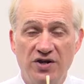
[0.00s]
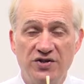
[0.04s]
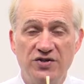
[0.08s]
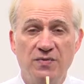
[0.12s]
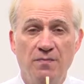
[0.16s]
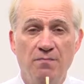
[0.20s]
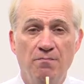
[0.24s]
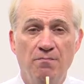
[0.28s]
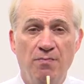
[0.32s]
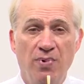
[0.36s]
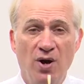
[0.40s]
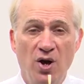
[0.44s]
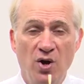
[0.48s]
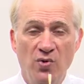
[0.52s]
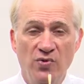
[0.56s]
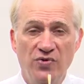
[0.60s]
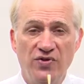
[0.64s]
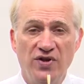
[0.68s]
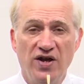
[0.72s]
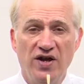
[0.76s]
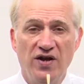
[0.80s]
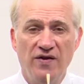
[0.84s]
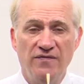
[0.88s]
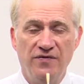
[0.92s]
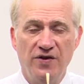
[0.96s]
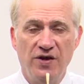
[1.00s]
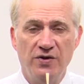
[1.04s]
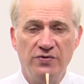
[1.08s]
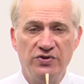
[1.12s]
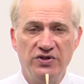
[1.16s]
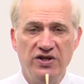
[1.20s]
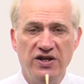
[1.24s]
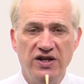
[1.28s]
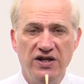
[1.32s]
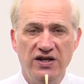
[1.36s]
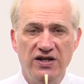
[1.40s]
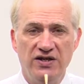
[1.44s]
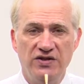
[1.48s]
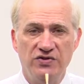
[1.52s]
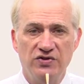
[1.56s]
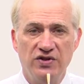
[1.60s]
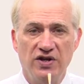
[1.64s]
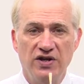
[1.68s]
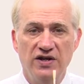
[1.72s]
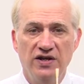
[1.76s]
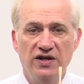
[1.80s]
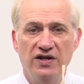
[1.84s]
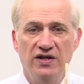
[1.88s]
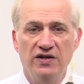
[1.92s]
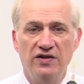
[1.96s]
both of those keys.
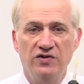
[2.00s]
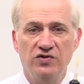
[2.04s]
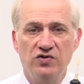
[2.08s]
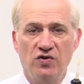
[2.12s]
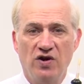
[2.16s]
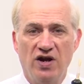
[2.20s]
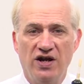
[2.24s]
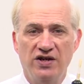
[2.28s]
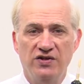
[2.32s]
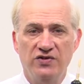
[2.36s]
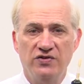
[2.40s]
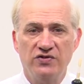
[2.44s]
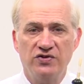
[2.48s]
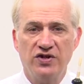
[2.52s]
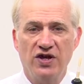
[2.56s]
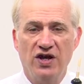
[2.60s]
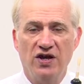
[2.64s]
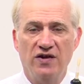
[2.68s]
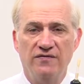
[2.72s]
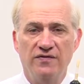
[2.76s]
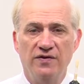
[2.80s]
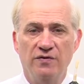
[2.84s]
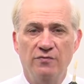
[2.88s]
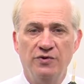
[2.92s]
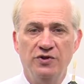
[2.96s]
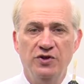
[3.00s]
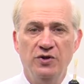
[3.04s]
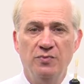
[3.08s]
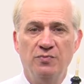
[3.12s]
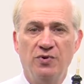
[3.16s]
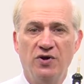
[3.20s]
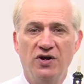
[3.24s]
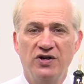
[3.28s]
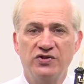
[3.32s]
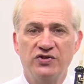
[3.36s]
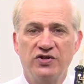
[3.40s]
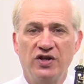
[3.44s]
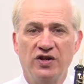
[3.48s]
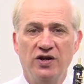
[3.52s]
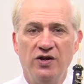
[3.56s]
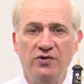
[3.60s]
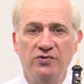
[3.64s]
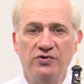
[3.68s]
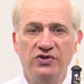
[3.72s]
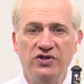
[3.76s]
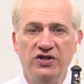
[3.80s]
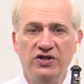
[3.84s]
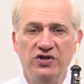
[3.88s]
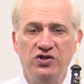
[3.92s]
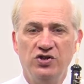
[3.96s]
Try it yourself. When you press the low
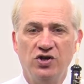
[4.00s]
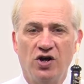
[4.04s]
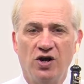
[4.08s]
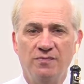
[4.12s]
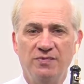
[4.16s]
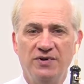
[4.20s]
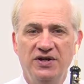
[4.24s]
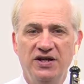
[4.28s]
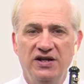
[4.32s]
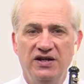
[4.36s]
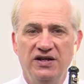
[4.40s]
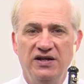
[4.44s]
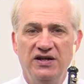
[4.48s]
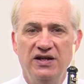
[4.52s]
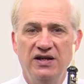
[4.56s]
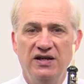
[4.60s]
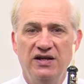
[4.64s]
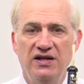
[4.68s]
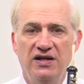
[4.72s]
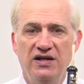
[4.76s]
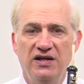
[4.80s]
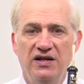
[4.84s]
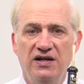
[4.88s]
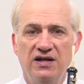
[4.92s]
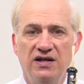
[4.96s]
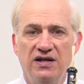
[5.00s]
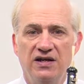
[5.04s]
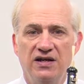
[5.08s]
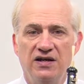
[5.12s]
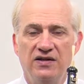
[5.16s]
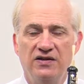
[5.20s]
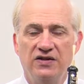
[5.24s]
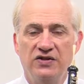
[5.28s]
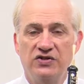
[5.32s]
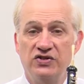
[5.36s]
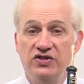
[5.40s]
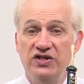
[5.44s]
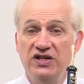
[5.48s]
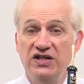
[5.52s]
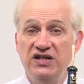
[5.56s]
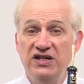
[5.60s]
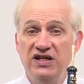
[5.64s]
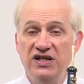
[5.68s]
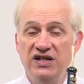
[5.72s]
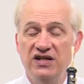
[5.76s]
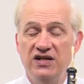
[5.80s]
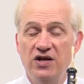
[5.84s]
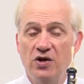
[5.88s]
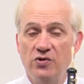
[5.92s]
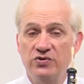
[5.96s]
C sharp key, the C key
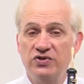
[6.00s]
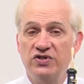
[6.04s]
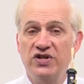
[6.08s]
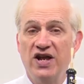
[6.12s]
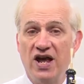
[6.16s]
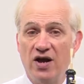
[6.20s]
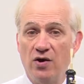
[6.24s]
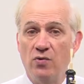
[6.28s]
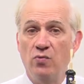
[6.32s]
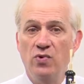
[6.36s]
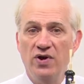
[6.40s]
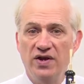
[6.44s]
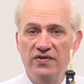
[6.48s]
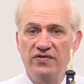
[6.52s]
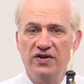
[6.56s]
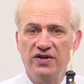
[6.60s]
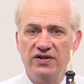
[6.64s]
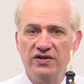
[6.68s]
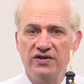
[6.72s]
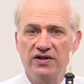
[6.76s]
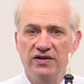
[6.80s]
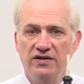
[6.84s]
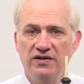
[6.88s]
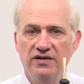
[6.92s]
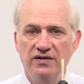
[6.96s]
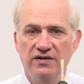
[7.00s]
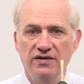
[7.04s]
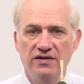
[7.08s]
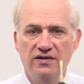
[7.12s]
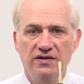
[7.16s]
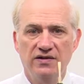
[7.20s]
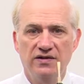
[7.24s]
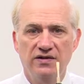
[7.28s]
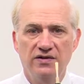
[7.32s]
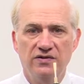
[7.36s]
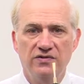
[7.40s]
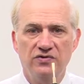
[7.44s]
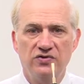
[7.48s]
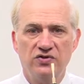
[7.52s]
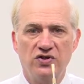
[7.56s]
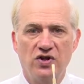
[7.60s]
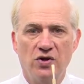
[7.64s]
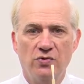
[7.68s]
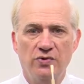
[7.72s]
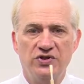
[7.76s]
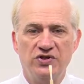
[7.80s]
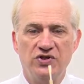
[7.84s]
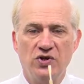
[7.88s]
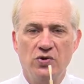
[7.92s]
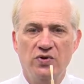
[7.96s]
goes down with it. So
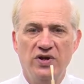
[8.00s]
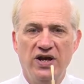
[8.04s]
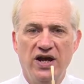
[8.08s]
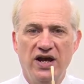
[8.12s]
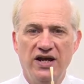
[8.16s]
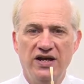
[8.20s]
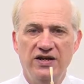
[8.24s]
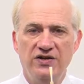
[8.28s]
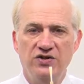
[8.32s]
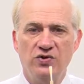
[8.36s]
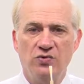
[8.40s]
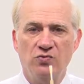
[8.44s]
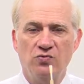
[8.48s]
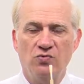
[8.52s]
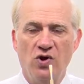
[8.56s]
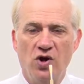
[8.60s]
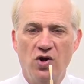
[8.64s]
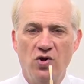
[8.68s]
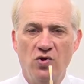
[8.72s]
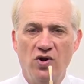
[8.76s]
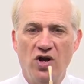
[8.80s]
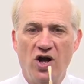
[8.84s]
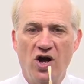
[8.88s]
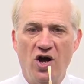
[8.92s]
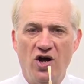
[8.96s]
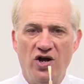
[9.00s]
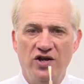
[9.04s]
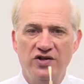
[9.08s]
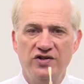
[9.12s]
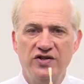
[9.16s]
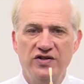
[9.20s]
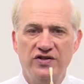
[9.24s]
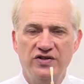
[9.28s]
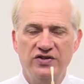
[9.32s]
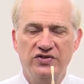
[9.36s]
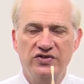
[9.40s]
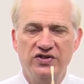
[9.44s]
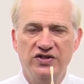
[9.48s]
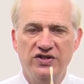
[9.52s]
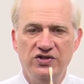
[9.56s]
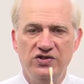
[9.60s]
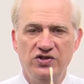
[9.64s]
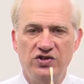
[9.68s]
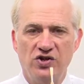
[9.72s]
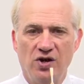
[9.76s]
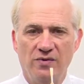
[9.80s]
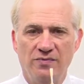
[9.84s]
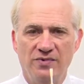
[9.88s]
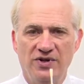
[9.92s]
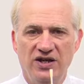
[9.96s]
it's okay to roll onto the C
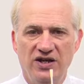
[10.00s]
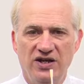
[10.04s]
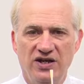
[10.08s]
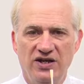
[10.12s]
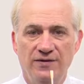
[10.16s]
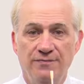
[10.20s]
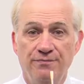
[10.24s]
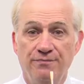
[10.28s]
sharp key.